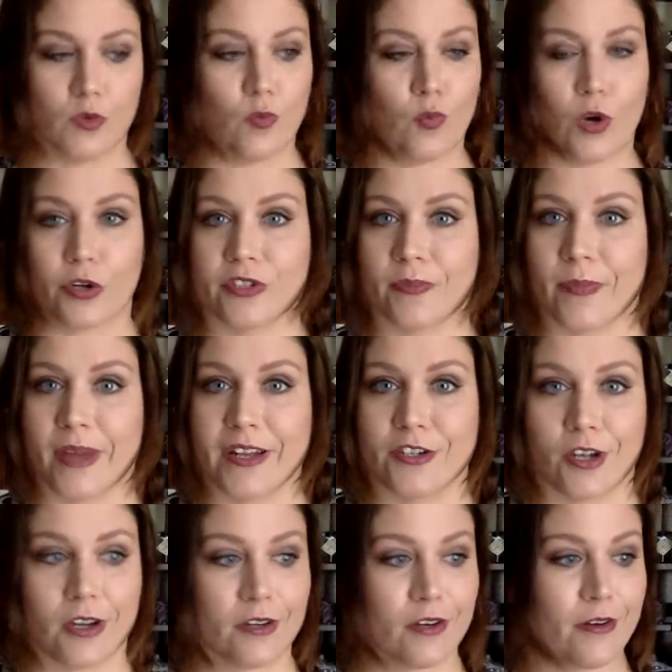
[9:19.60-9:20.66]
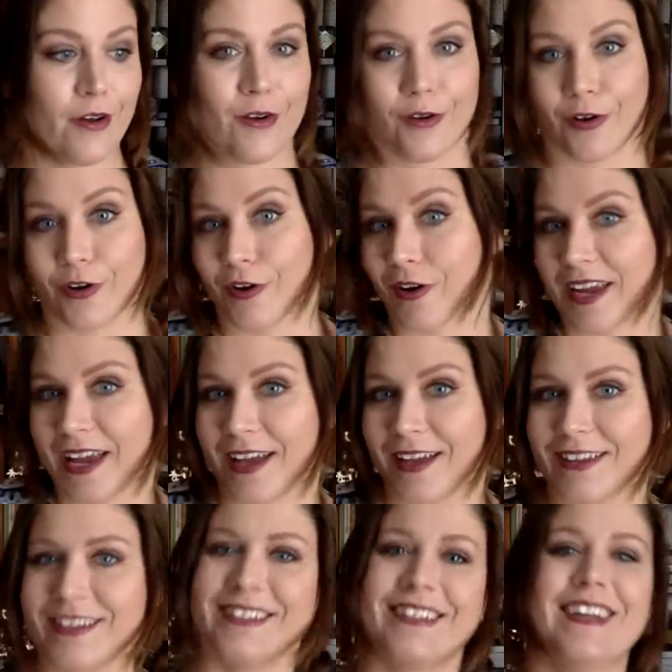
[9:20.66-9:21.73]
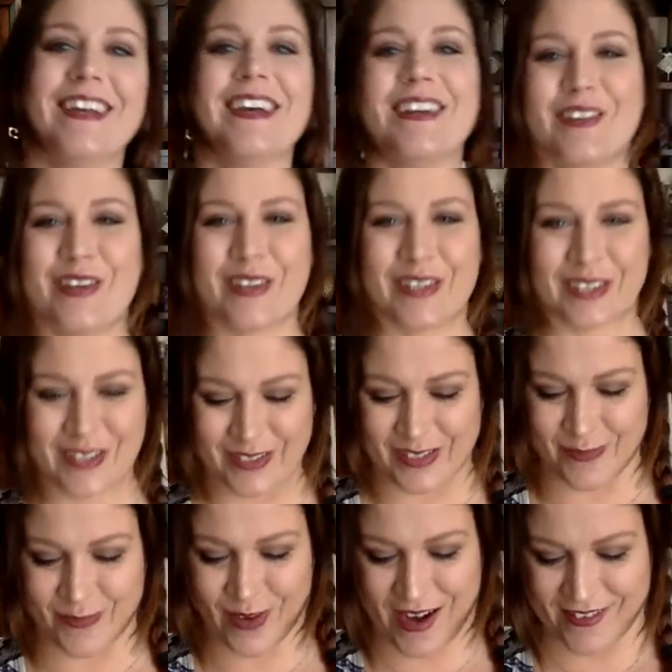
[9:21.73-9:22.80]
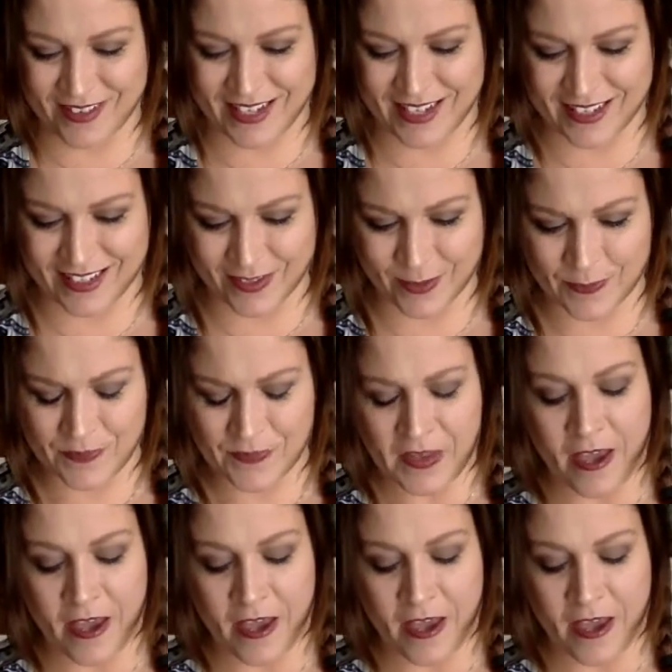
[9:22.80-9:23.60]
work some magic on your dog or your cat, you could use a brown candle.